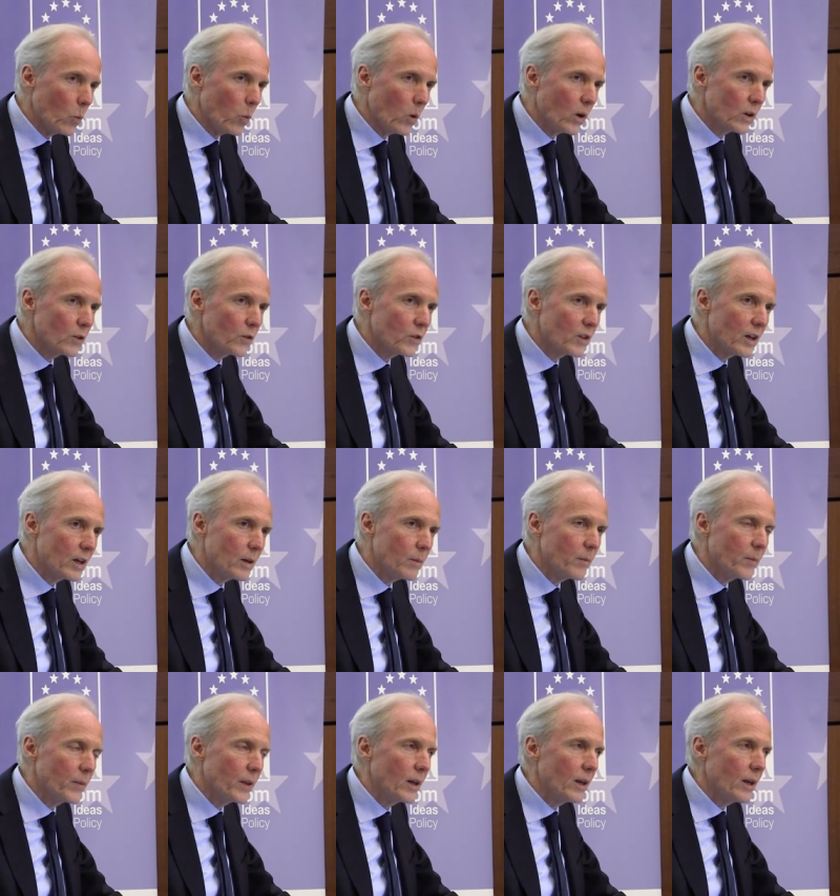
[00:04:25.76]
One of
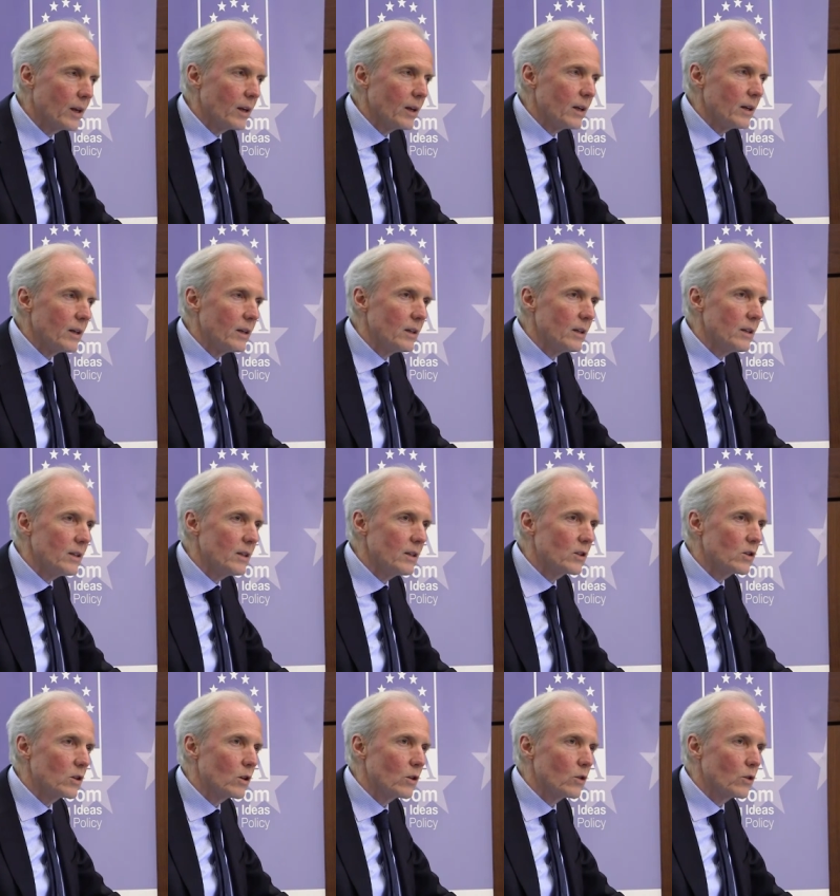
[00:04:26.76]
them
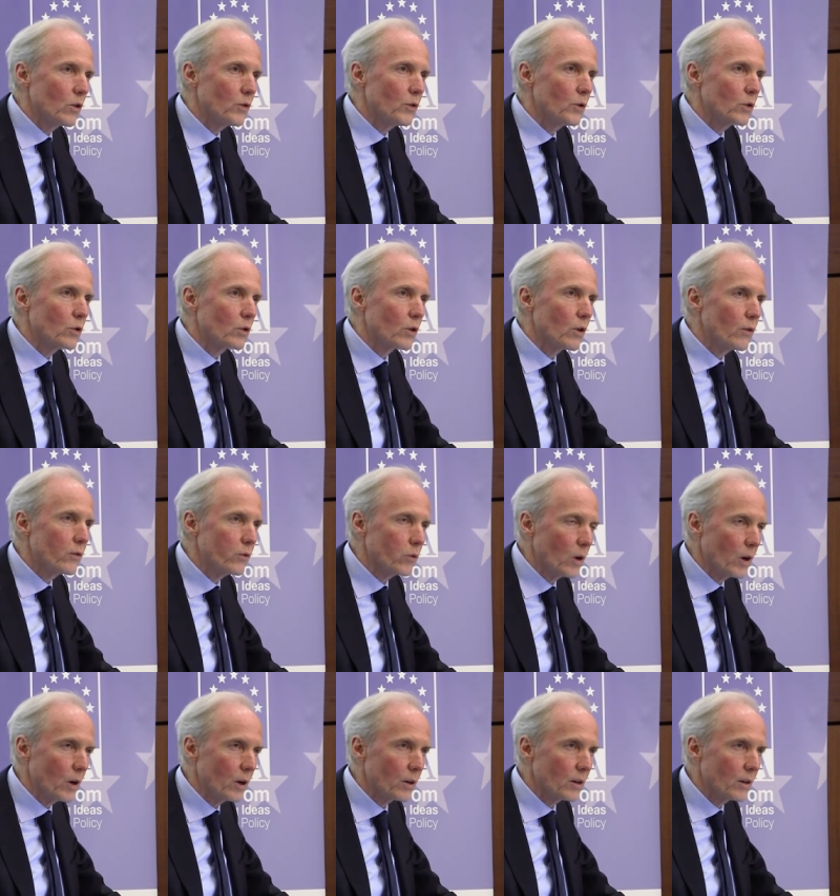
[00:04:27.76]
is the future of
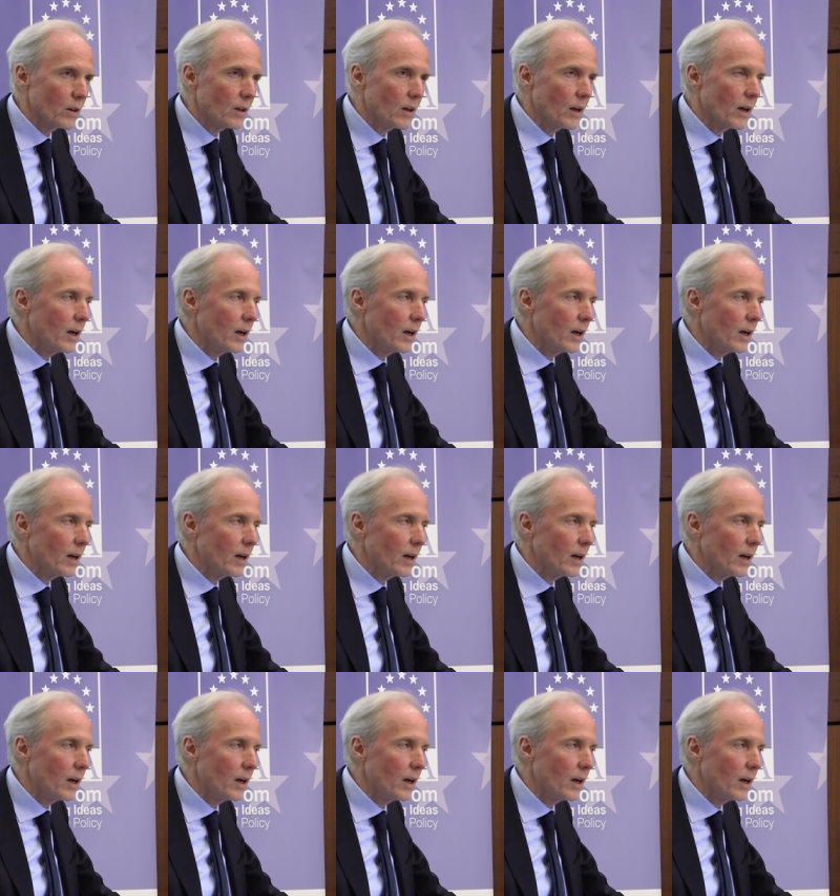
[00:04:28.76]
work